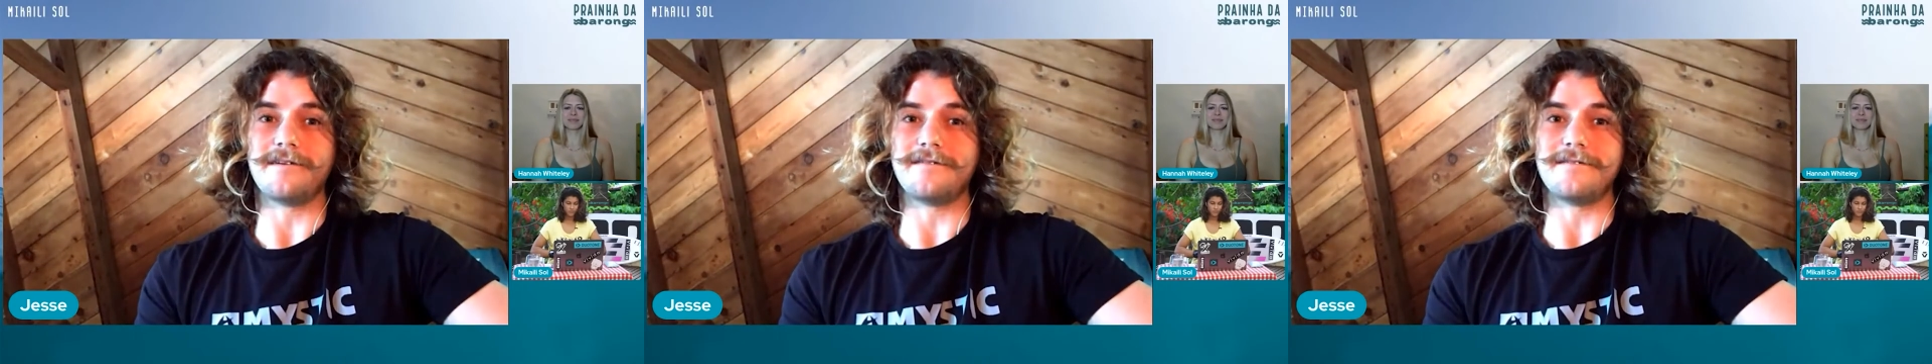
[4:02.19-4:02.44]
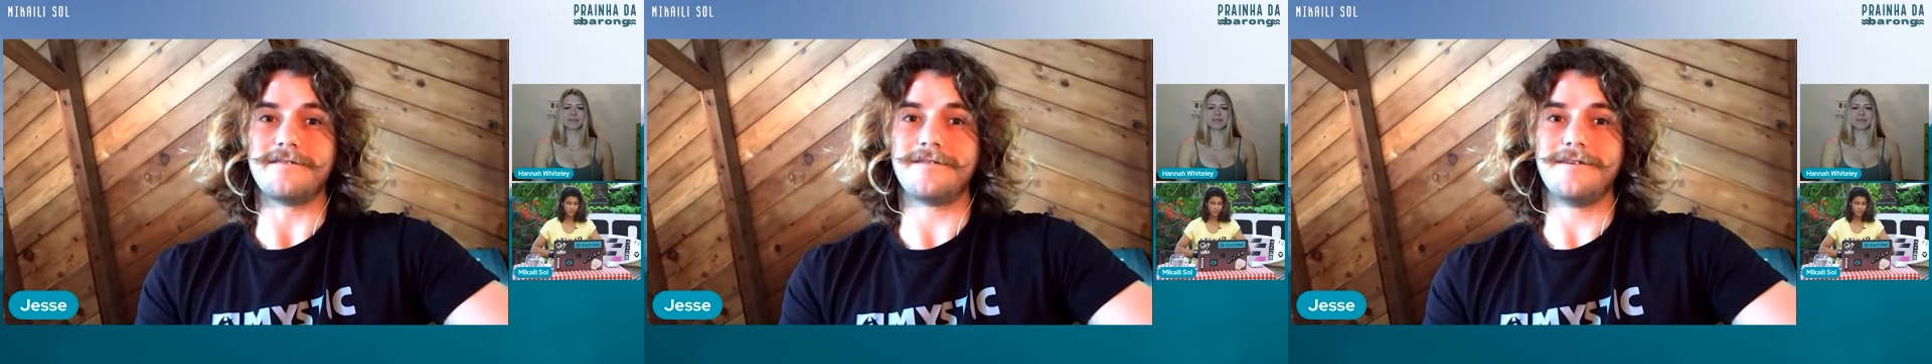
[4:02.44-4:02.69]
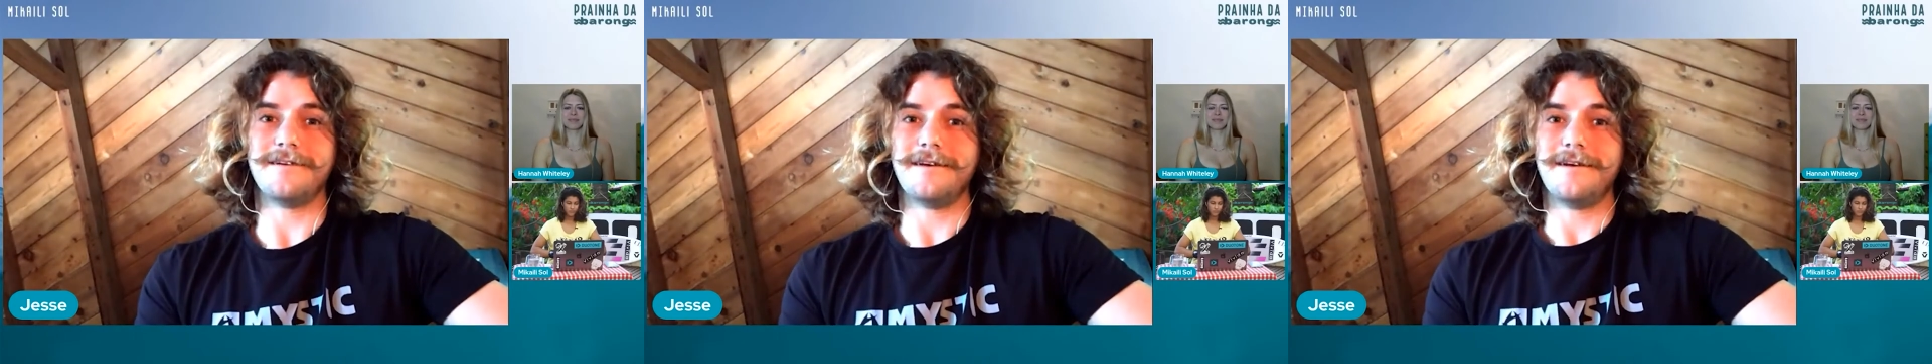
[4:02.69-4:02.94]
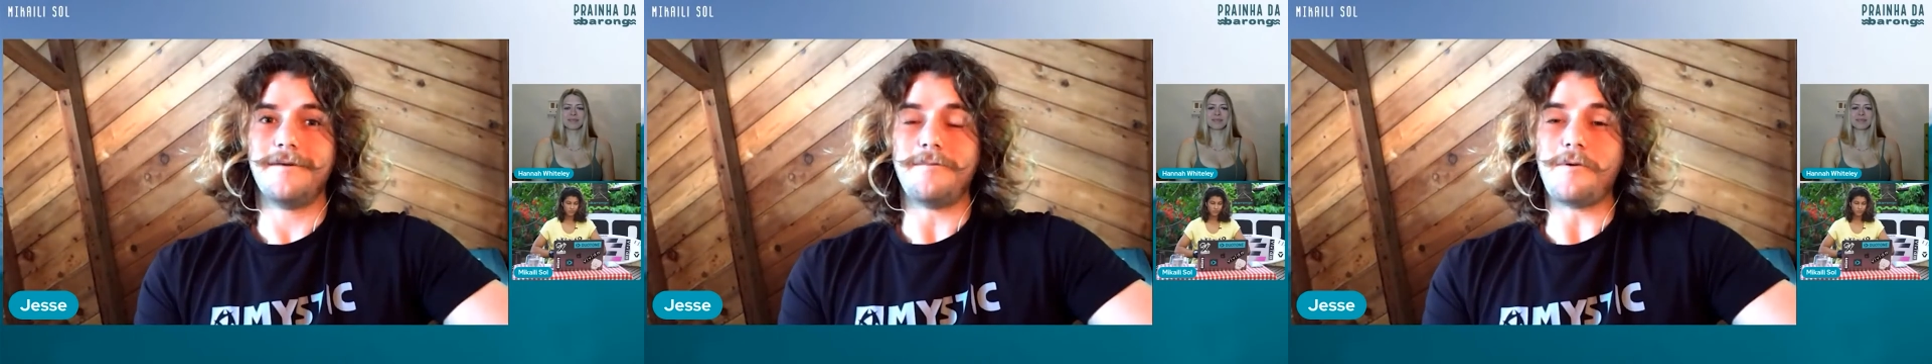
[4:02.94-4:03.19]
and
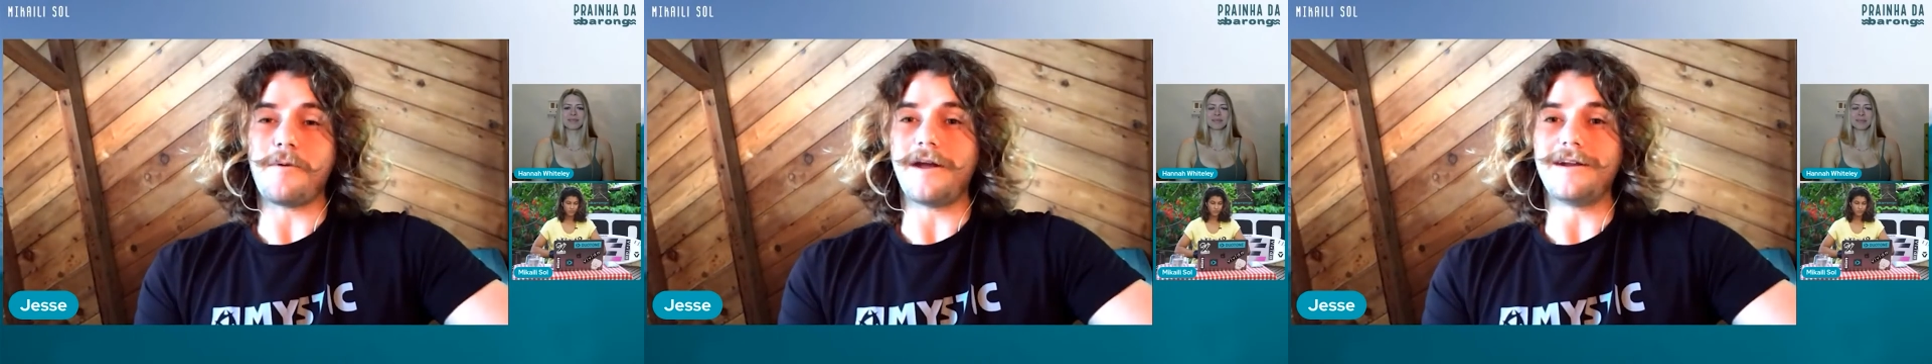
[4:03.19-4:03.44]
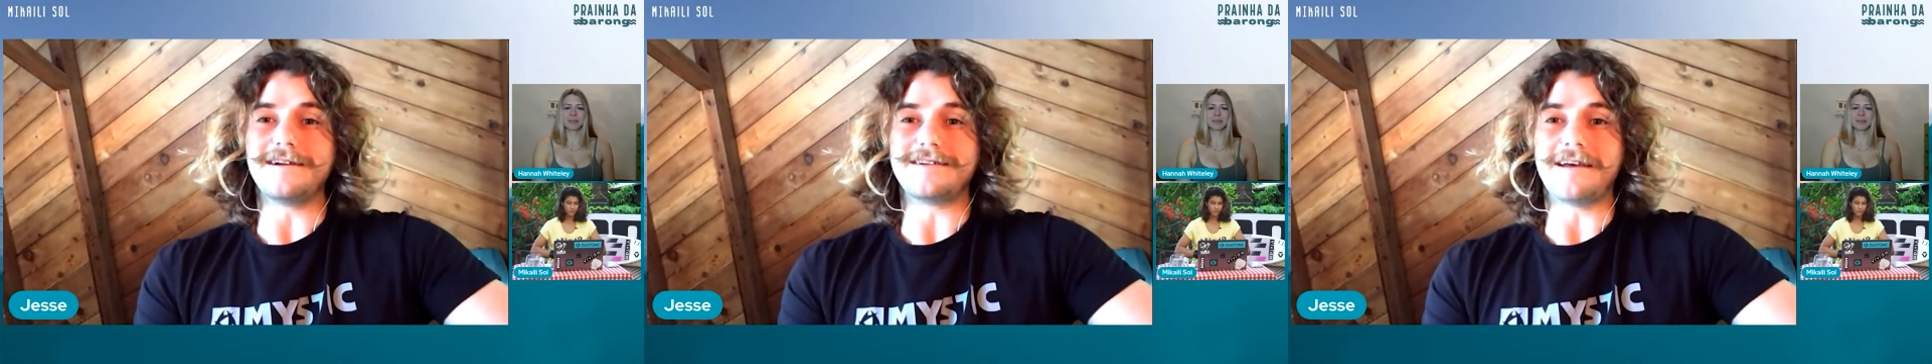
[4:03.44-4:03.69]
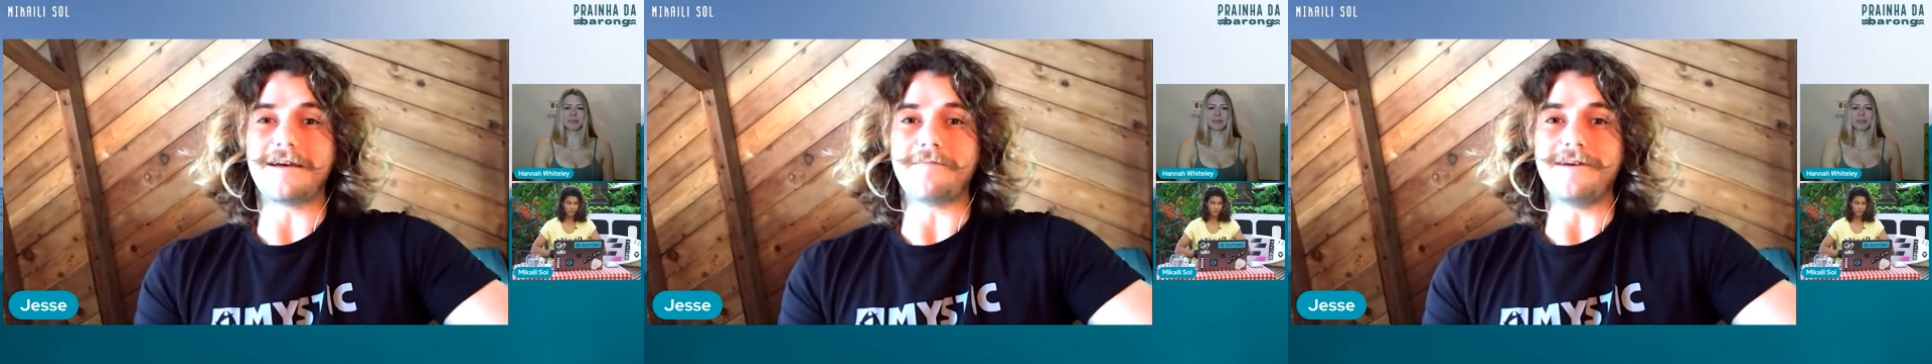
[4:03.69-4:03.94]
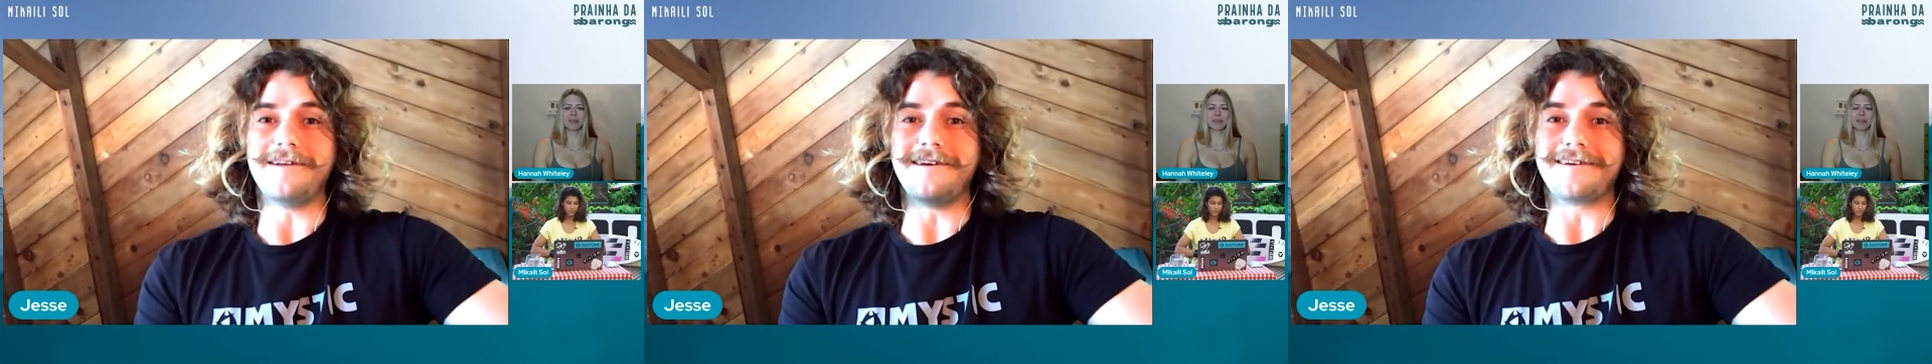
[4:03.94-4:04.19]
be ready to take a
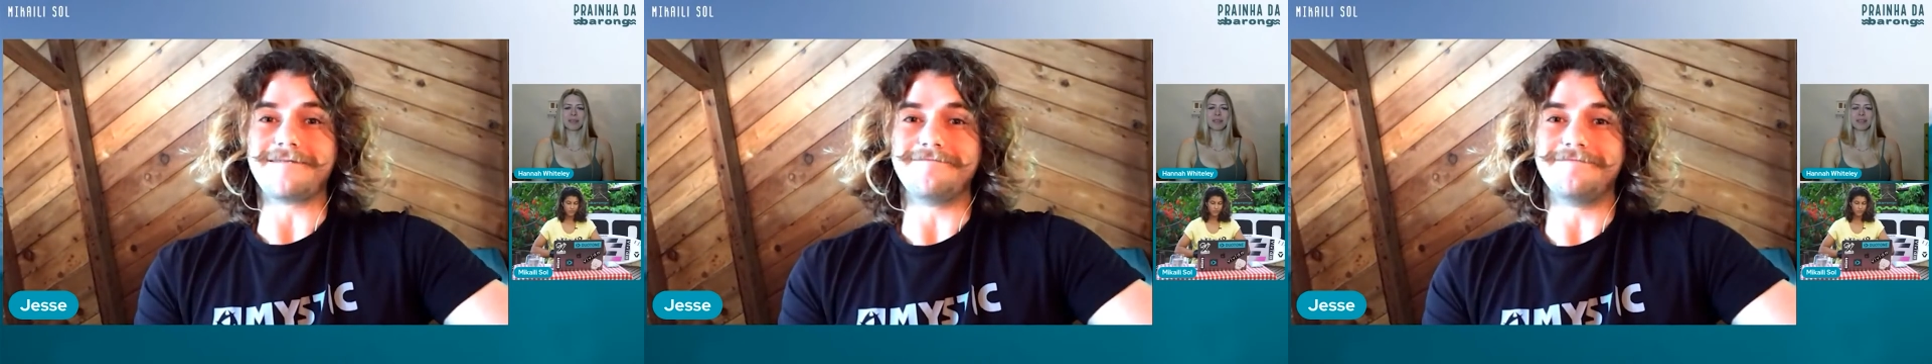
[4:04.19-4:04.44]
beating.